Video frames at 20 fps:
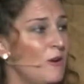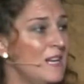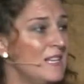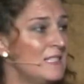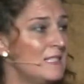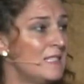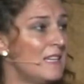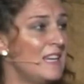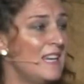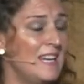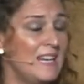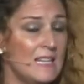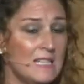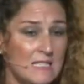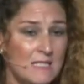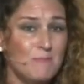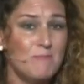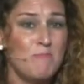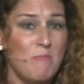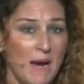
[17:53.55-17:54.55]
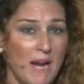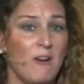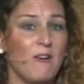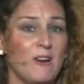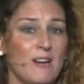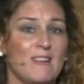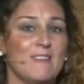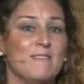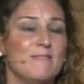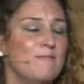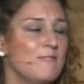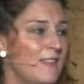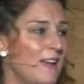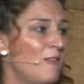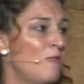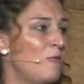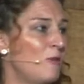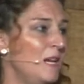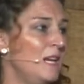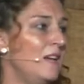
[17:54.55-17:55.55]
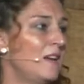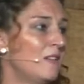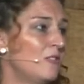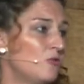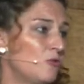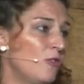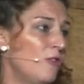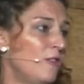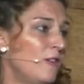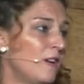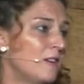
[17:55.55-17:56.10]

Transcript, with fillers: it's it is imperative that yes. we control yeah.